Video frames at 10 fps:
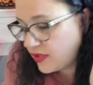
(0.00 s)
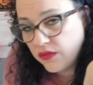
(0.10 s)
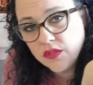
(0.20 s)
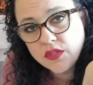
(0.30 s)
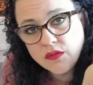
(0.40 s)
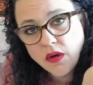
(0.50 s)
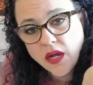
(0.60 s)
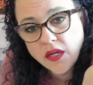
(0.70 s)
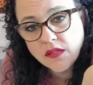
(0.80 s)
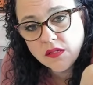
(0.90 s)
Swords
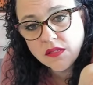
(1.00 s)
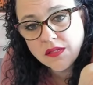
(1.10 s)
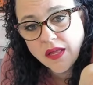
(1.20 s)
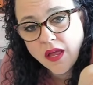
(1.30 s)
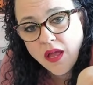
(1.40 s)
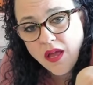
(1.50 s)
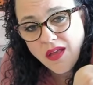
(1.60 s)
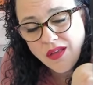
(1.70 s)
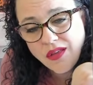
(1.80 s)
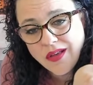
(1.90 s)
twice. It's like,
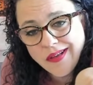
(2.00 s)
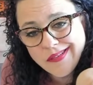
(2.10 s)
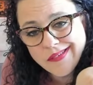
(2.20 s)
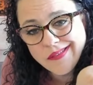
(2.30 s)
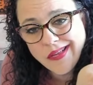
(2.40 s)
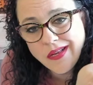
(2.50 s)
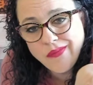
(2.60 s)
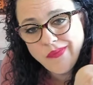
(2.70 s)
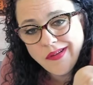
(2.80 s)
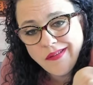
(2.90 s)
you guys are like,
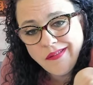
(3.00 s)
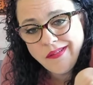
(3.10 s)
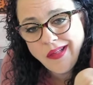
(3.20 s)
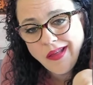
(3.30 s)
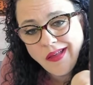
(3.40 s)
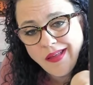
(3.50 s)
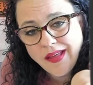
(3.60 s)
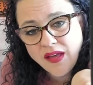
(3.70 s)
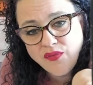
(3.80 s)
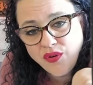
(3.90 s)
will I
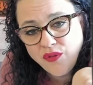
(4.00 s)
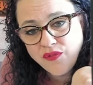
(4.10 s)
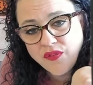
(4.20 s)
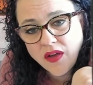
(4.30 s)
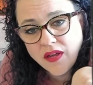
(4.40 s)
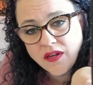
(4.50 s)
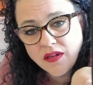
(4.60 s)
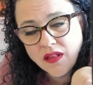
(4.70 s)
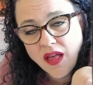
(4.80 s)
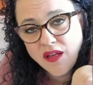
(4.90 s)
ever find
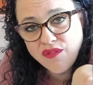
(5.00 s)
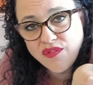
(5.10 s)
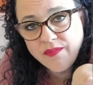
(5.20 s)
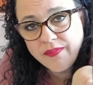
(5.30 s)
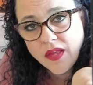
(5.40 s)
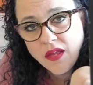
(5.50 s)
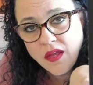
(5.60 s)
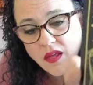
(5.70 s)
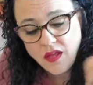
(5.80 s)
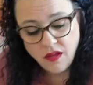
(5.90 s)
love?
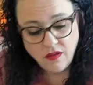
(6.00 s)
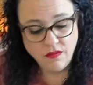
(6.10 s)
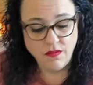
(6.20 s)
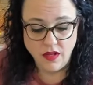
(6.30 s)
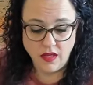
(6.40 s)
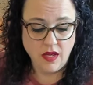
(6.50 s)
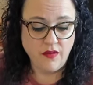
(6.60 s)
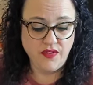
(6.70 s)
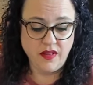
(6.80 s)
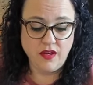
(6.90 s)
Really, I
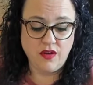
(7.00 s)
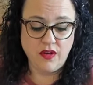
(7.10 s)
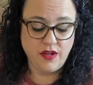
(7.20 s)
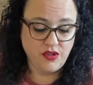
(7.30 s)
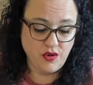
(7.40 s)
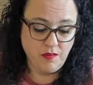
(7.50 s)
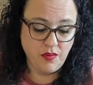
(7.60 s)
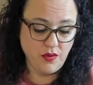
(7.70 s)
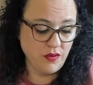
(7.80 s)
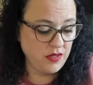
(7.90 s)
feel like you guys are
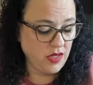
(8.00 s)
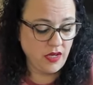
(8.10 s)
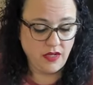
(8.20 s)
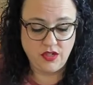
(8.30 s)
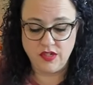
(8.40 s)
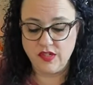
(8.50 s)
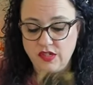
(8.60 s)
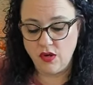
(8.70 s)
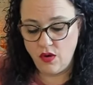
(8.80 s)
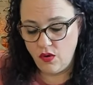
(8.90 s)
both like just
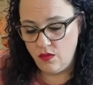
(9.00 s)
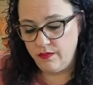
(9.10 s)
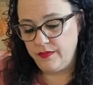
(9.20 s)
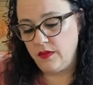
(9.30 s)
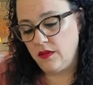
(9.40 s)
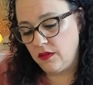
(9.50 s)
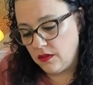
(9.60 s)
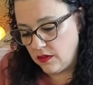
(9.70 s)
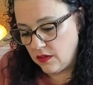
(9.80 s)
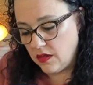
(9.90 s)
so,
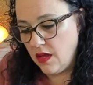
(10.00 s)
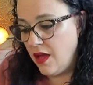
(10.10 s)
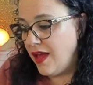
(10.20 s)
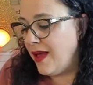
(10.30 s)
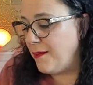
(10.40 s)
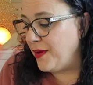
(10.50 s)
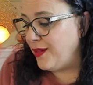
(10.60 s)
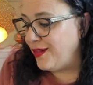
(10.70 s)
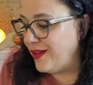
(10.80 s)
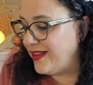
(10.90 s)
ugh.
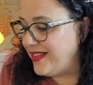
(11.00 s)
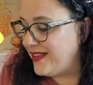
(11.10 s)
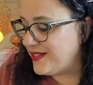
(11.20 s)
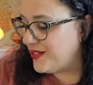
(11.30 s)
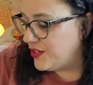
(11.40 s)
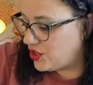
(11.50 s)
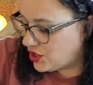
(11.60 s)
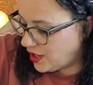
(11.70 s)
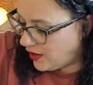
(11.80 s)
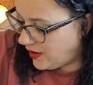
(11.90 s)
But look at this, the
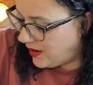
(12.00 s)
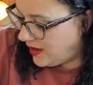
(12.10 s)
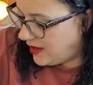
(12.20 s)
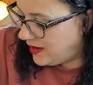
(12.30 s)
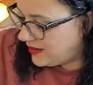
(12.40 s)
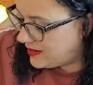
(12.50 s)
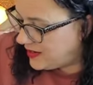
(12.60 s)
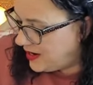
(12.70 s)
Chariot.